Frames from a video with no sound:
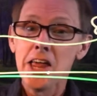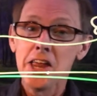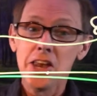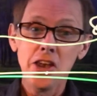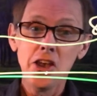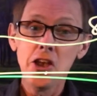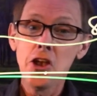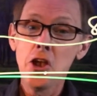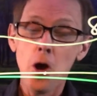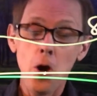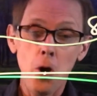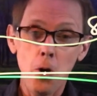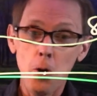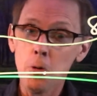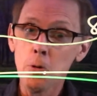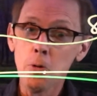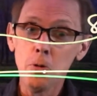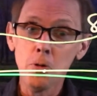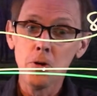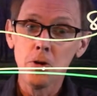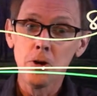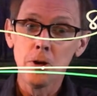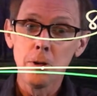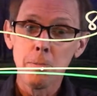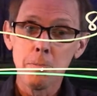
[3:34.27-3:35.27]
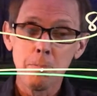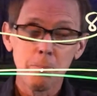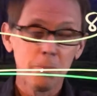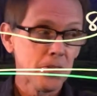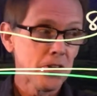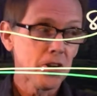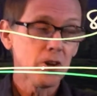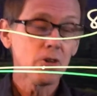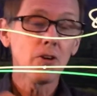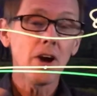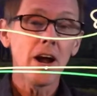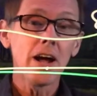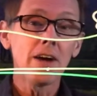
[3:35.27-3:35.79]
No.
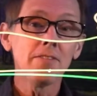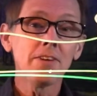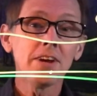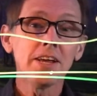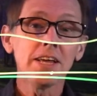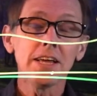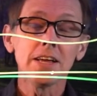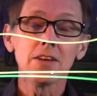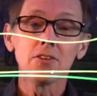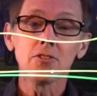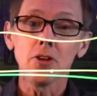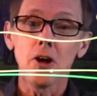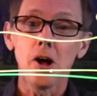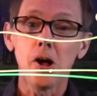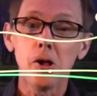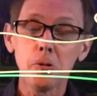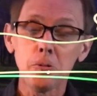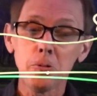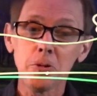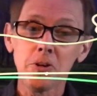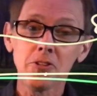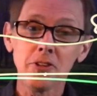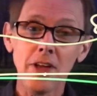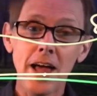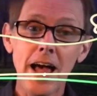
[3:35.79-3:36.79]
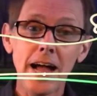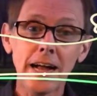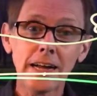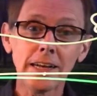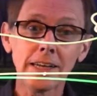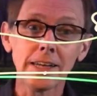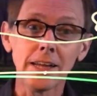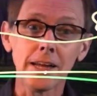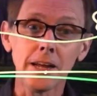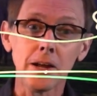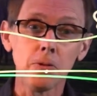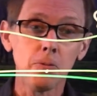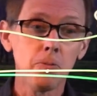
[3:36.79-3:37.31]
Gravity is always acting,